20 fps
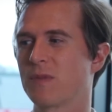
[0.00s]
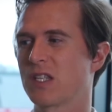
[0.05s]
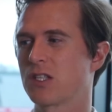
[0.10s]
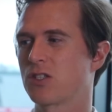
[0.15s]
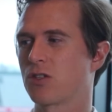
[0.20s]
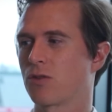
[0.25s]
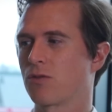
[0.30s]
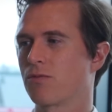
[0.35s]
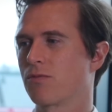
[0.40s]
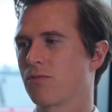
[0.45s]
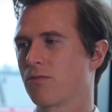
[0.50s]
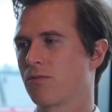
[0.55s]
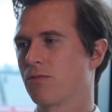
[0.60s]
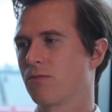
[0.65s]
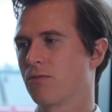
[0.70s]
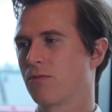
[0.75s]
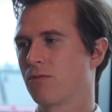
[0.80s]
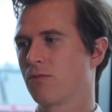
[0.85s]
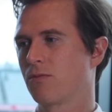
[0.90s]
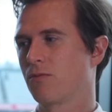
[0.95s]
So
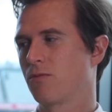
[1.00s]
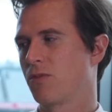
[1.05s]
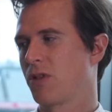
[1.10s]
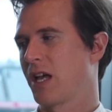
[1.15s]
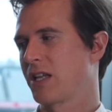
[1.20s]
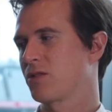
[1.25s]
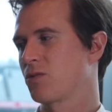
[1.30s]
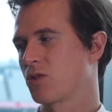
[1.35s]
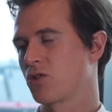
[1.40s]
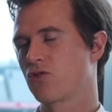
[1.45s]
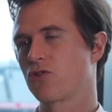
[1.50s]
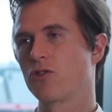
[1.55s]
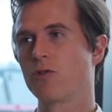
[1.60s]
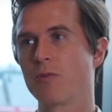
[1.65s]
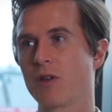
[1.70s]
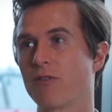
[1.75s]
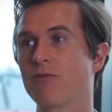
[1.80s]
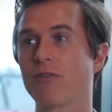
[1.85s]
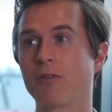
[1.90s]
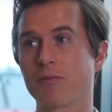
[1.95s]
that's what drew
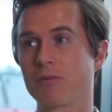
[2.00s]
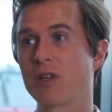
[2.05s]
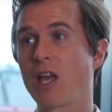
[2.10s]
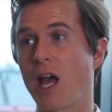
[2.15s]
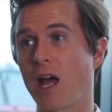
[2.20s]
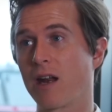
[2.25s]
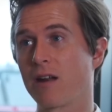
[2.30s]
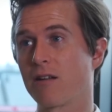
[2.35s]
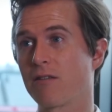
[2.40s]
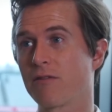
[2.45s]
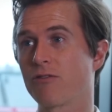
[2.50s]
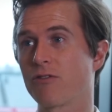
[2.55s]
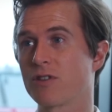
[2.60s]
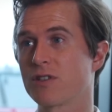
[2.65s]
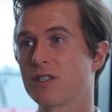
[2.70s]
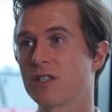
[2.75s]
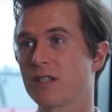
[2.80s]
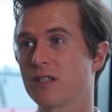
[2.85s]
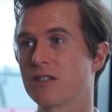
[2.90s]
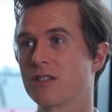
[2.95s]
me from Canada, for
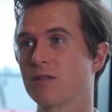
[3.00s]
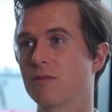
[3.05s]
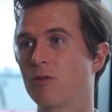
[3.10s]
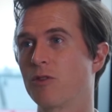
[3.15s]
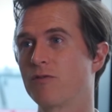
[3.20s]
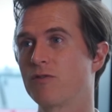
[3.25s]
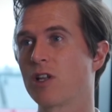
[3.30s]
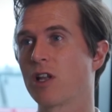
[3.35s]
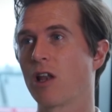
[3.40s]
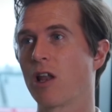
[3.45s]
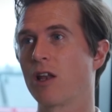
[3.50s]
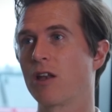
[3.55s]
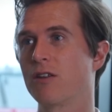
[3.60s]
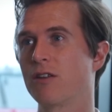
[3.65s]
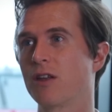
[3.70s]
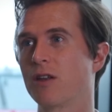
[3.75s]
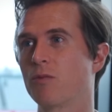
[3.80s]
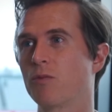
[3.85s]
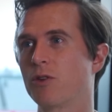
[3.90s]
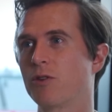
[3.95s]
instance, to move to
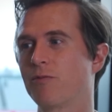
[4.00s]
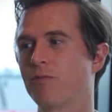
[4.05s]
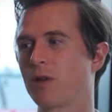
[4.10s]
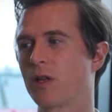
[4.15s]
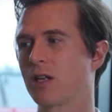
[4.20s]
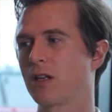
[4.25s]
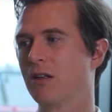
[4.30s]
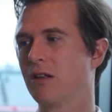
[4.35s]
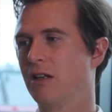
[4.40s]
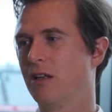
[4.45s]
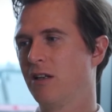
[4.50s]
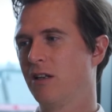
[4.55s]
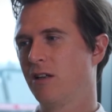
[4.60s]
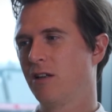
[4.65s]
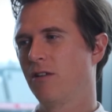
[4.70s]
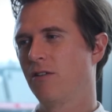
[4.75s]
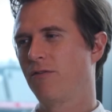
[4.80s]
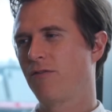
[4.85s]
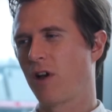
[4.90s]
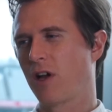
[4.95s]
London, would have been
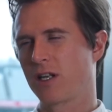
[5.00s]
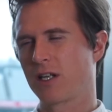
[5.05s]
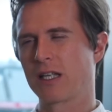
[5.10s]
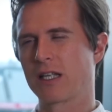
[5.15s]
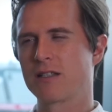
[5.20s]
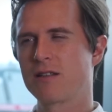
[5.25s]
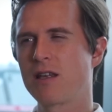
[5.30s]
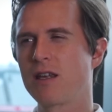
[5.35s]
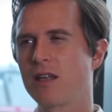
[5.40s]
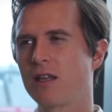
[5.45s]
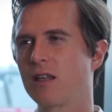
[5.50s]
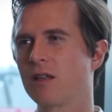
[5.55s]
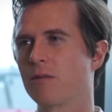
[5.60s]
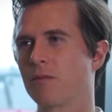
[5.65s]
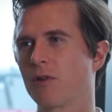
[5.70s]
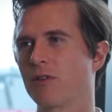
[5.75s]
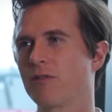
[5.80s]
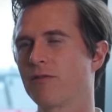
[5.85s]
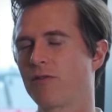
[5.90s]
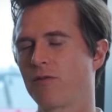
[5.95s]
finding a team
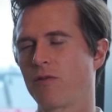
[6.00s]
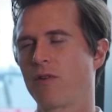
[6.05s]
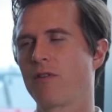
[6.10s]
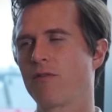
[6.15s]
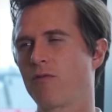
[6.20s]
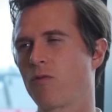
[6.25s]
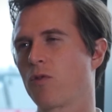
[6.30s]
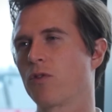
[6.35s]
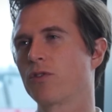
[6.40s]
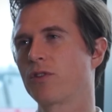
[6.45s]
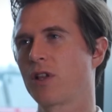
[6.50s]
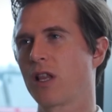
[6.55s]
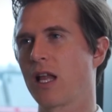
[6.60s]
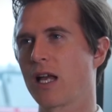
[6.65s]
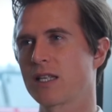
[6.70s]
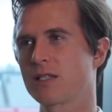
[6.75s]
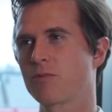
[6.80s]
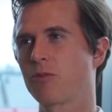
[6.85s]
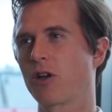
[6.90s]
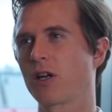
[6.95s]
of
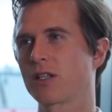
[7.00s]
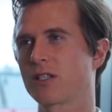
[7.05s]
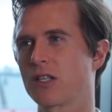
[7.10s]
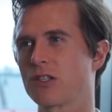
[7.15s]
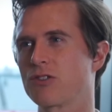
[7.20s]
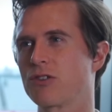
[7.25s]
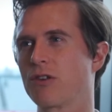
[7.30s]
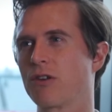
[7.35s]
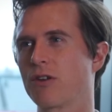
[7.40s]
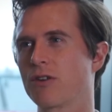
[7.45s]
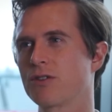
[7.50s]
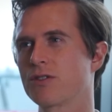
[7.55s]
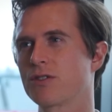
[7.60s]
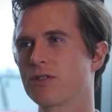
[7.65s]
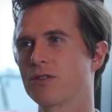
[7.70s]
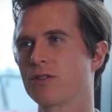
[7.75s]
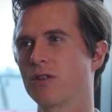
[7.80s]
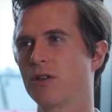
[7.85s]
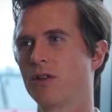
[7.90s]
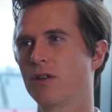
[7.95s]
world-class
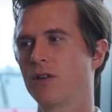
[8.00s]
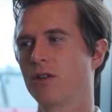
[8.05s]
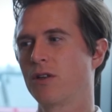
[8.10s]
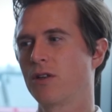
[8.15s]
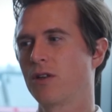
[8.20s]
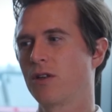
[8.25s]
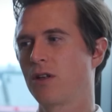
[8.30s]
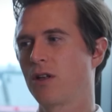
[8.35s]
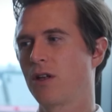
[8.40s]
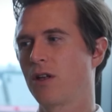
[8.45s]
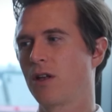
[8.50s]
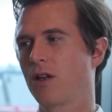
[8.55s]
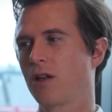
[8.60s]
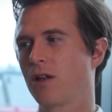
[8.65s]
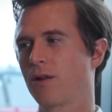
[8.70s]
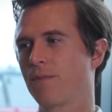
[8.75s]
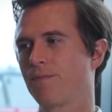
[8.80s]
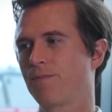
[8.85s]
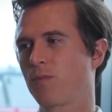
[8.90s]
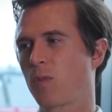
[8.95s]
practitioners
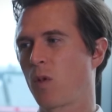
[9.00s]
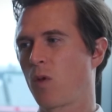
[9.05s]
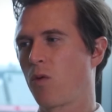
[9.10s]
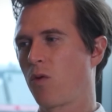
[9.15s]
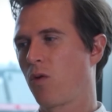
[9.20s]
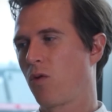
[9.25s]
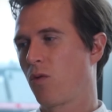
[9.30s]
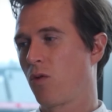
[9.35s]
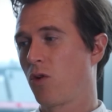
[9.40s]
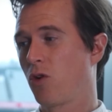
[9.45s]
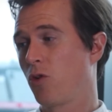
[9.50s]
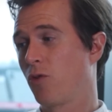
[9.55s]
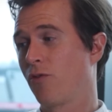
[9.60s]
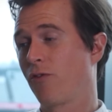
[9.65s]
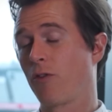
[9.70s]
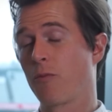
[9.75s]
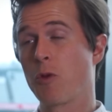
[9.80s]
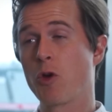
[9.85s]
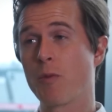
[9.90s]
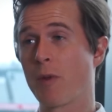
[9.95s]
from
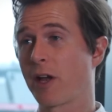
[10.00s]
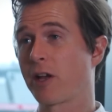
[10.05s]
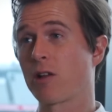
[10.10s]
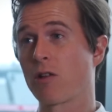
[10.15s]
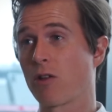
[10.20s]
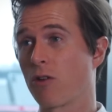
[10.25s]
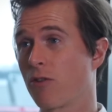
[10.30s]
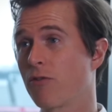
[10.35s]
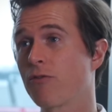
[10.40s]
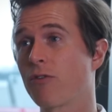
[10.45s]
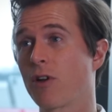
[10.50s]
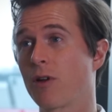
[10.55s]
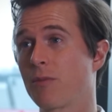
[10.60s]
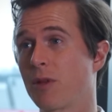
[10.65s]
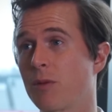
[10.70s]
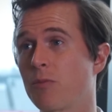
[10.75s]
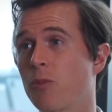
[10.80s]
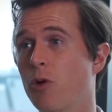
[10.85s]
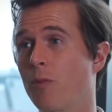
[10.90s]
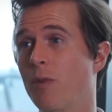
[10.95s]
whom I could learn from
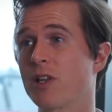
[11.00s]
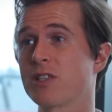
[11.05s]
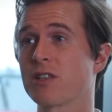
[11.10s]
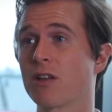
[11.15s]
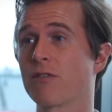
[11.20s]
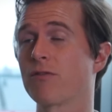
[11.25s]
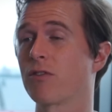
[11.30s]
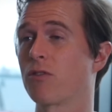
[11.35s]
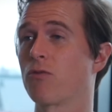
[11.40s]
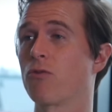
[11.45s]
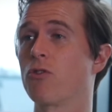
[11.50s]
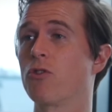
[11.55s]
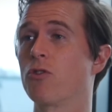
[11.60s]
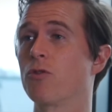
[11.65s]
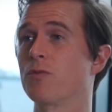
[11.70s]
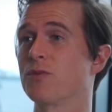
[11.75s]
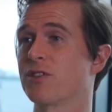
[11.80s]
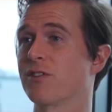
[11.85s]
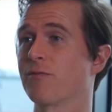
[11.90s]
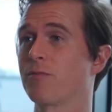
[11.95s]
and put myself in
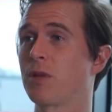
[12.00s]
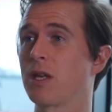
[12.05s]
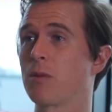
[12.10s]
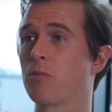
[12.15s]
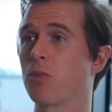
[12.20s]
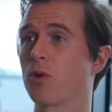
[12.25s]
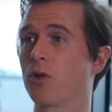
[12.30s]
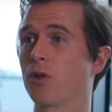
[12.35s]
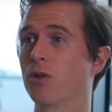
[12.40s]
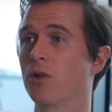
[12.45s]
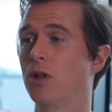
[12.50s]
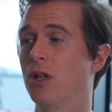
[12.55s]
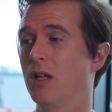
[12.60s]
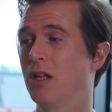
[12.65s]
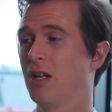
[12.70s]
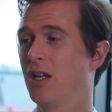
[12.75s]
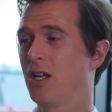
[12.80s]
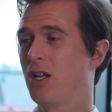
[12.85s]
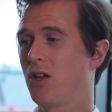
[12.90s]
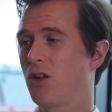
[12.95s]
rooms of people
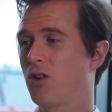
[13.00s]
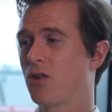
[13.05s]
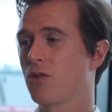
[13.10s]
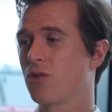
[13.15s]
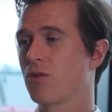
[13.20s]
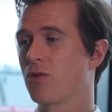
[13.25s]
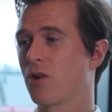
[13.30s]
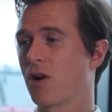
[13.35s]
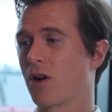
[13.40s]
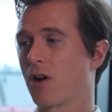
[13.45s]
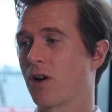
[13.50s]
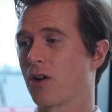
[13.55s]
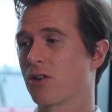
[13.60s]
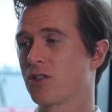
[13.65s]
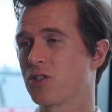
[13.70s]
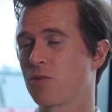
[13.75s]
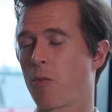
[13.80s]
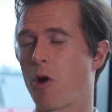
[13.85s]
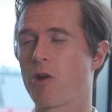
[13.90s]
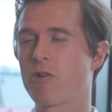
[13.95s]
who are
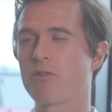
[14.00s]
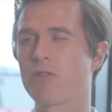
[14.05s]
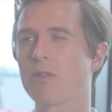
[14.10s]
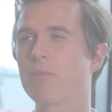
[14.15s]
smarter